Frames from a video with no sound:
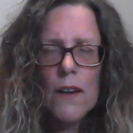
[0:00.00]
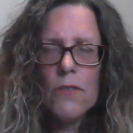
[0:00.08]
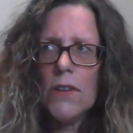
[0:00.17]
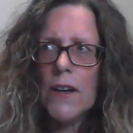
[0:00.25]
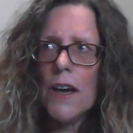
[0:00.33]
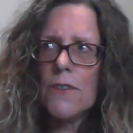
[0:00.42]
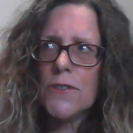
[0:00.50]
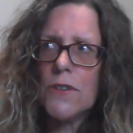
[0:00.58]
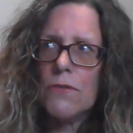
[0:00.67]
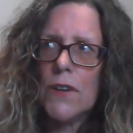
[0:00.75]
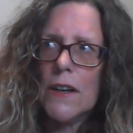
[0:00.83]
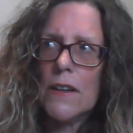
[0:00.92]
we have to
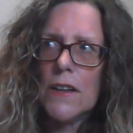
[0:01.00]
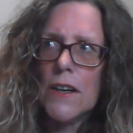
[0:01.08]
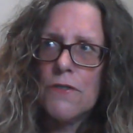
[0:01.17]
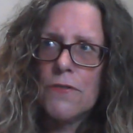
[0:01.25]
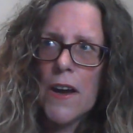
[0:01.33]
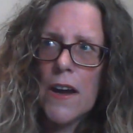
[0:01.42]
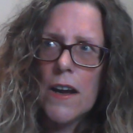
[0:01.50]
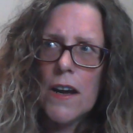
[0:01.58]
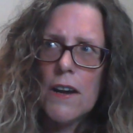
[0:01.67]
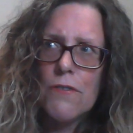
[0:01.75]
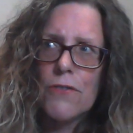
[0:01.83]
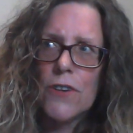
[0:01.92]
relive
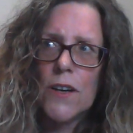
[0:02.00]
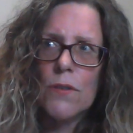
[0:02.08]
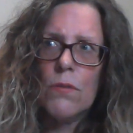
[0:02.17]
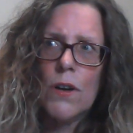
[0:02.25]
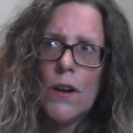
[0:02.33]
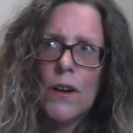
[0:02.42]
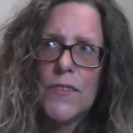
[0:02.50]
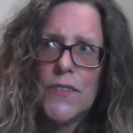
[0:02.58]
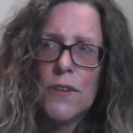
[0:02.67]
every word